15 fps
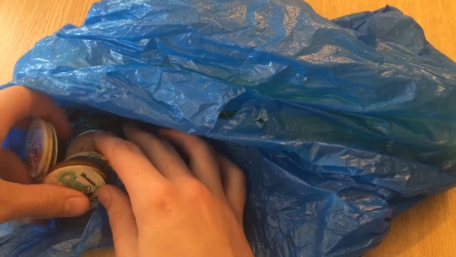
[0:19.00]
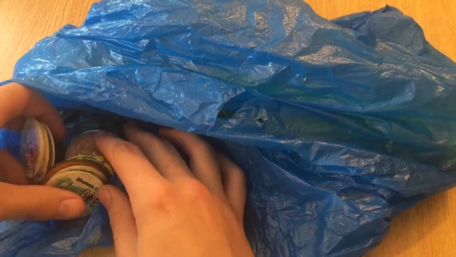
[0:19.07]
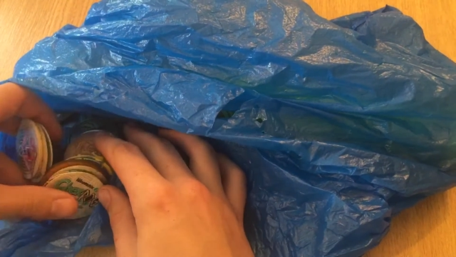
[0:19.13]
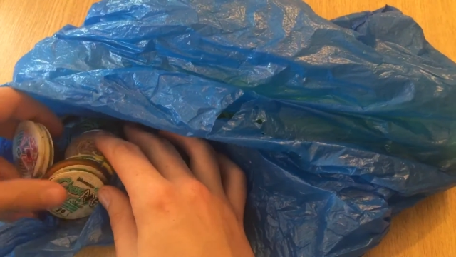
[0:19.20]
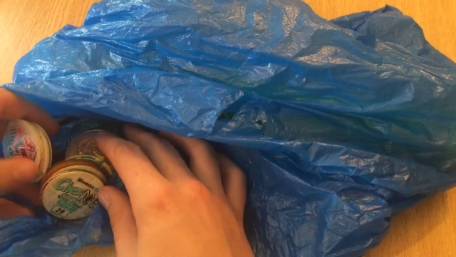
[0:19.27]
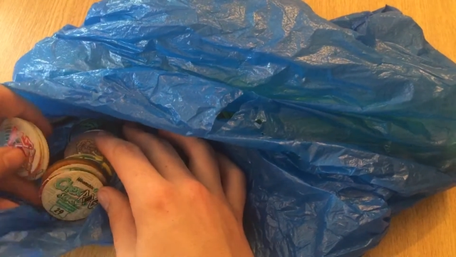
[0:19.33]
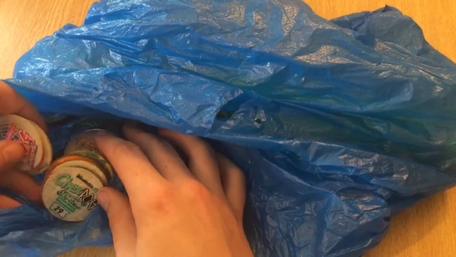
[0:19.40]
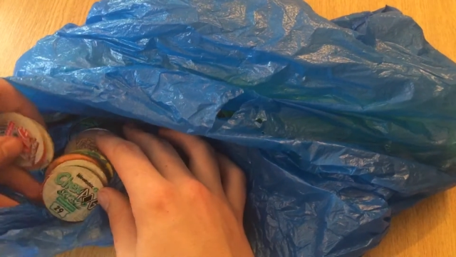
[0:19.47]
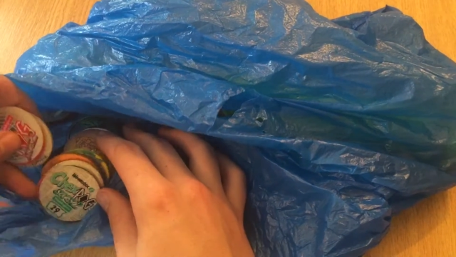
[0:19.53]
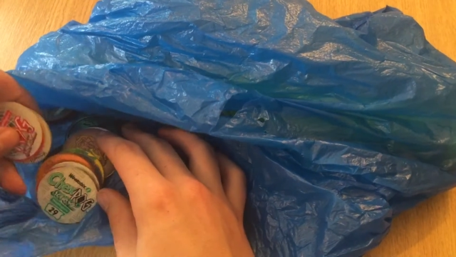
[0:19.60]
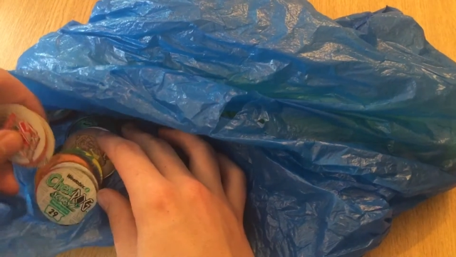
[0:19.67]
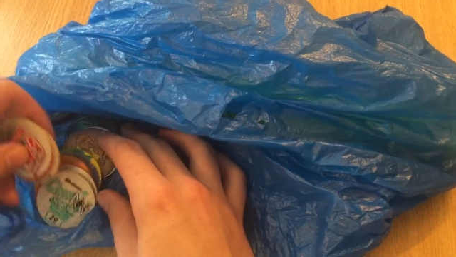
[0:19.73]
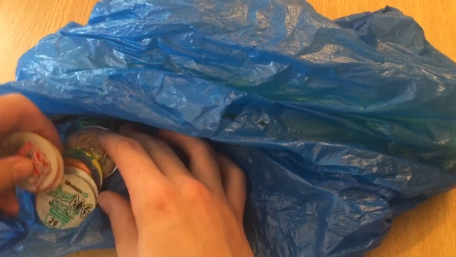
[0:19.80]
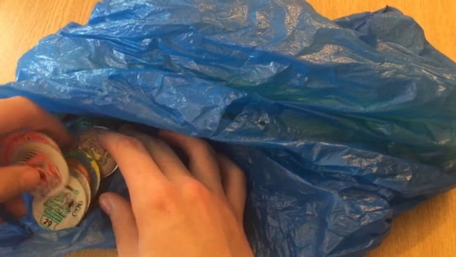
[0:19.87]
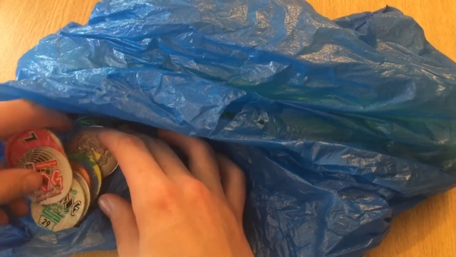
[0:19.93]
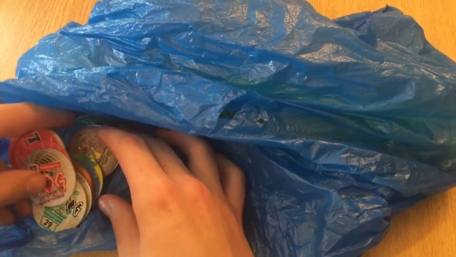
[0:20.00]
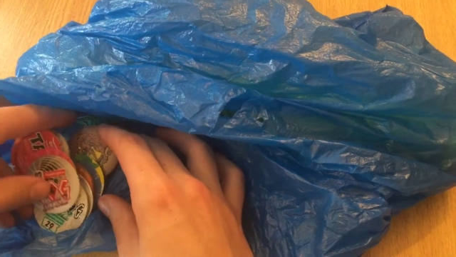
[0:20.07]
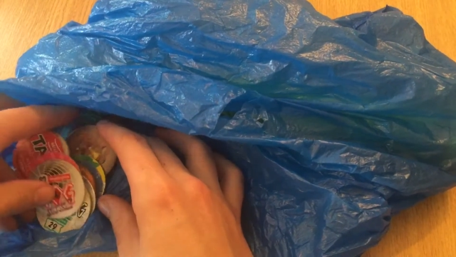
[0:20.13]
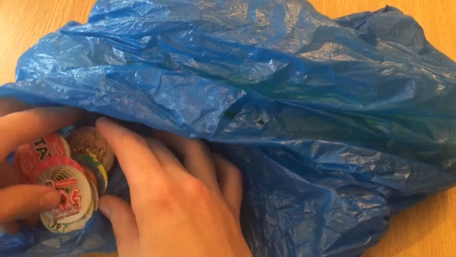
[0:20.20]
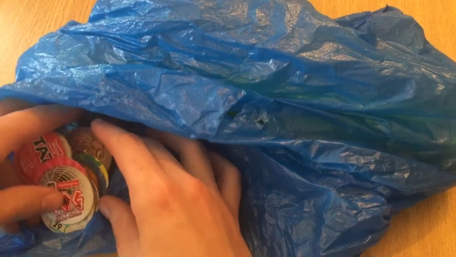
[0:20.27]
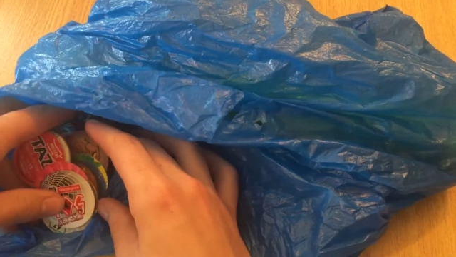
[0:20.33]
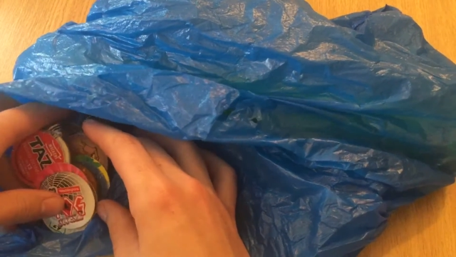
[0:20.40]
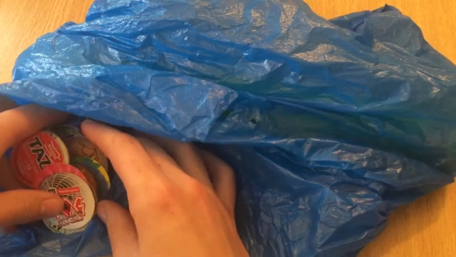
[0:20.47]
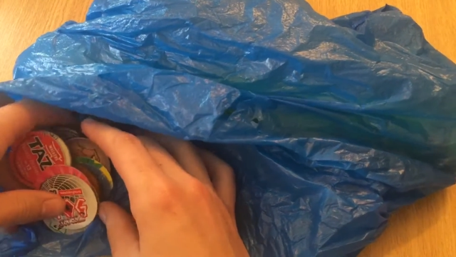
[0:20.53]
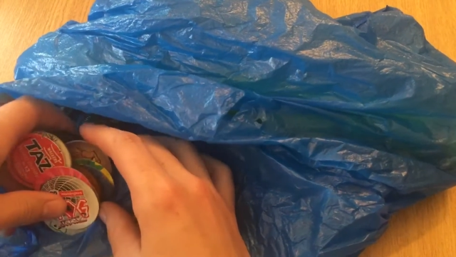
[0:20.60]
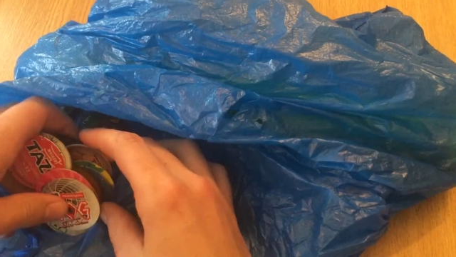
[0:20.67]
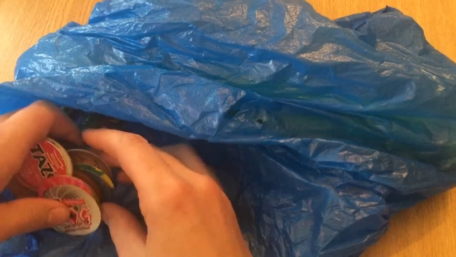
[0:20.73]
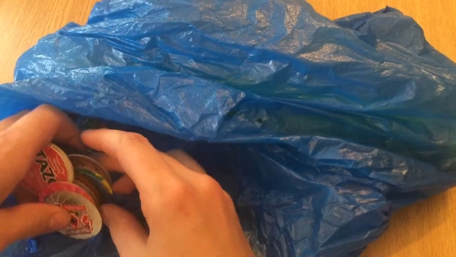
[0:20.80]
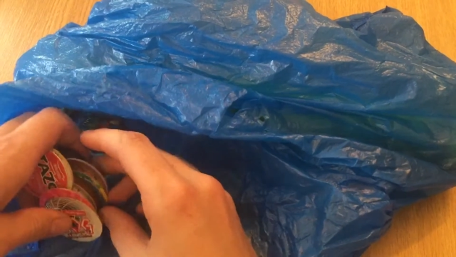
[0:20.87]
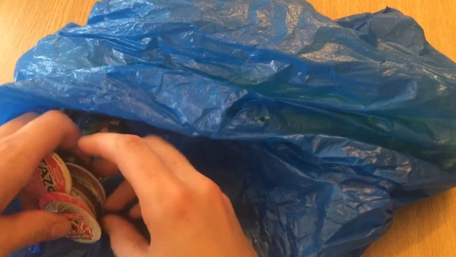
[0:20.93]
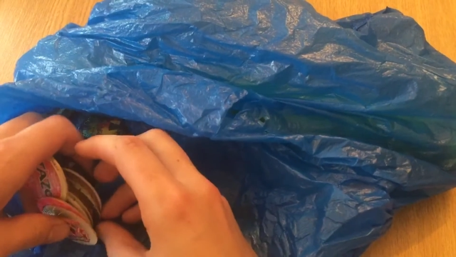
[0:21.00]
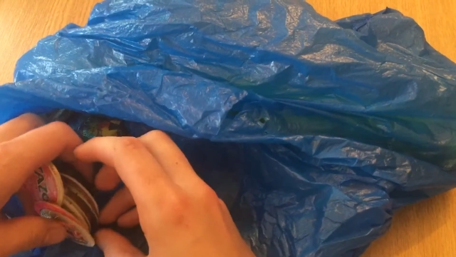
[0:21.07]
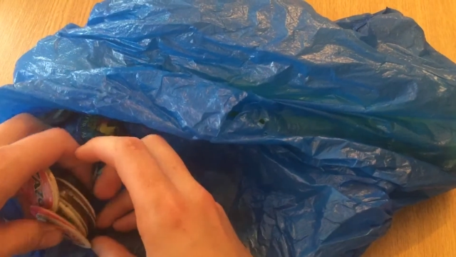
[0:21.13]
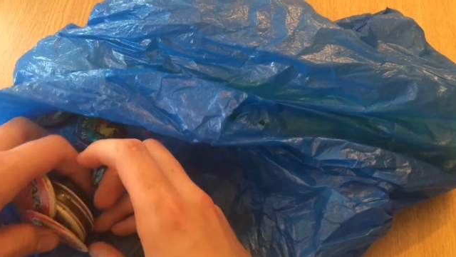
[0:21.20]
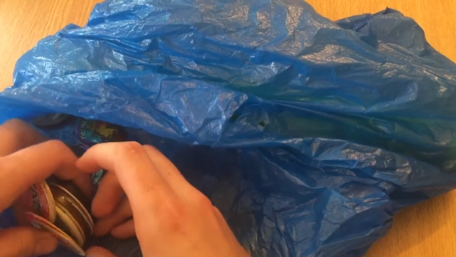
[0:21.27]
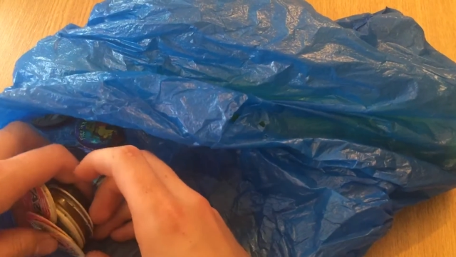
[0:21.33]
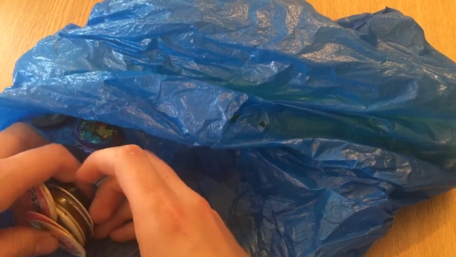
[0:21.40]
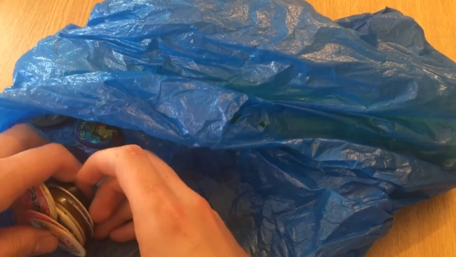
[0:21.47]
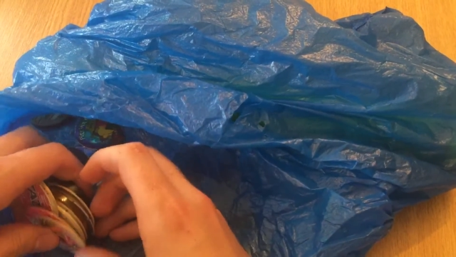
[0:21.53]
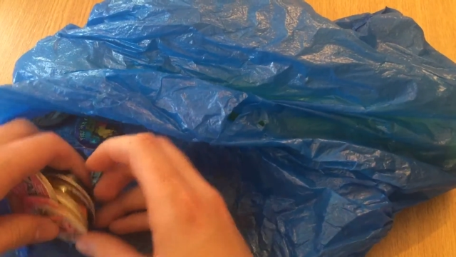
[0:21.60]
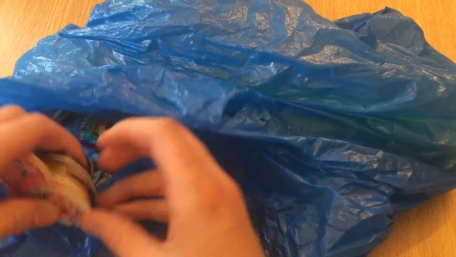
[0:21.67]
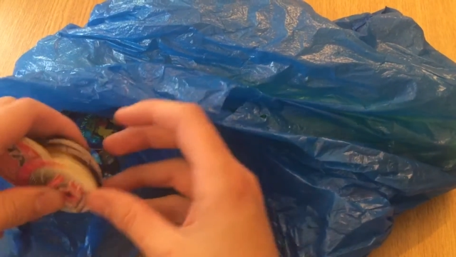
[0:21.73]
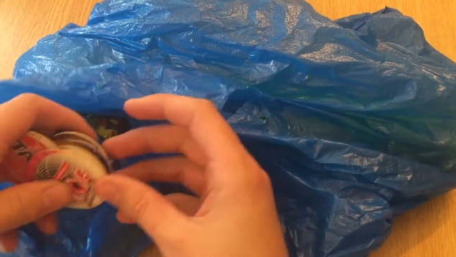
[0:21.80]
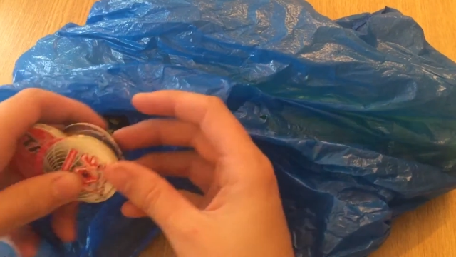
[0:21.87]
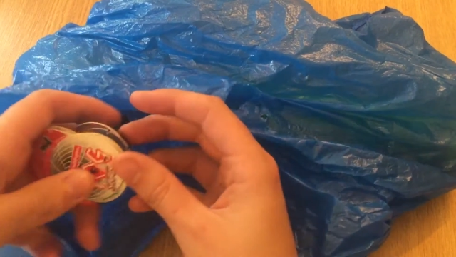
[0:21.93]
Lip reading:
[unreadable: no face in view]